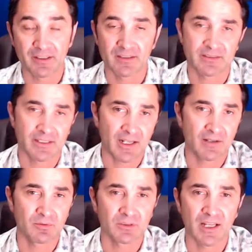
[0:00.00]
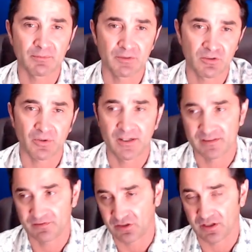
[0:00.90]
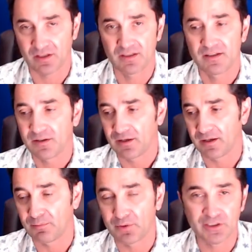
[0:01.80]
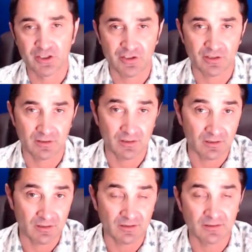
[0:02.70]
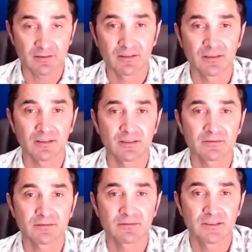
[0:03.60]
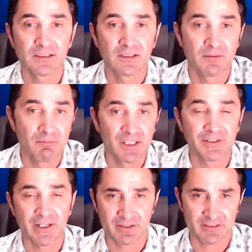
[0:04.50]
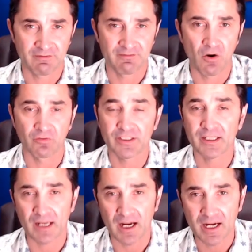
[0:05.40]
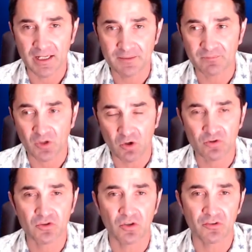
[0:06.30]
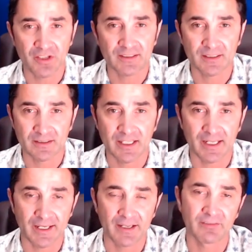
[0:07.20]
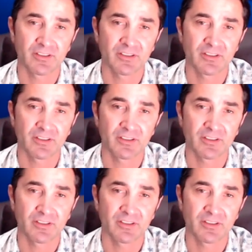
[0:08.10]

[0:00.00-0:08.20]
and i would not be surprised if the uh, british uh, uh, military is involved and i also think that they have